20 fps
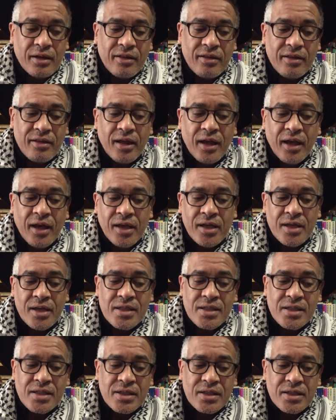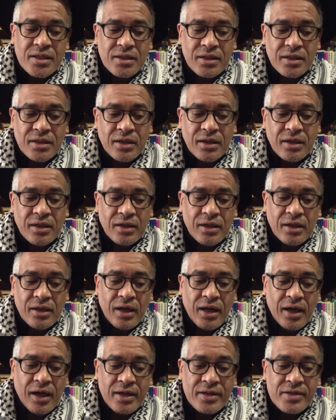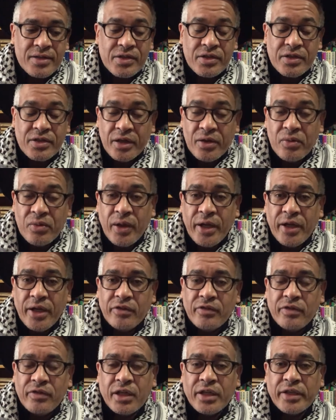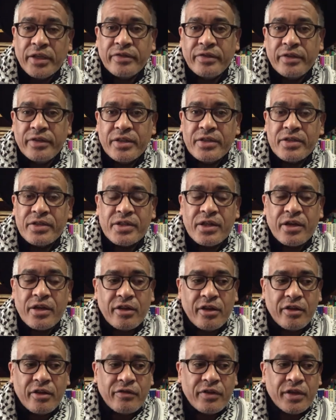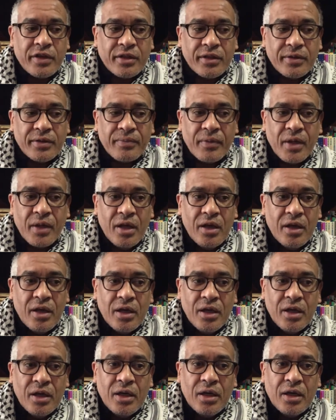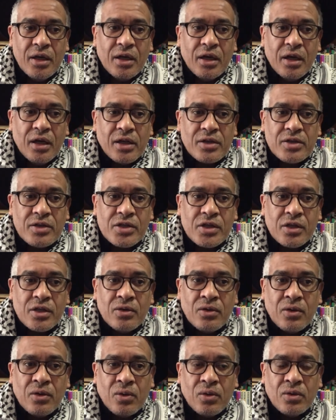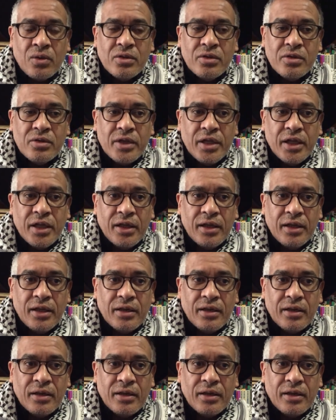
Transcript: theirs as the way of life in South Africa. And so ordinary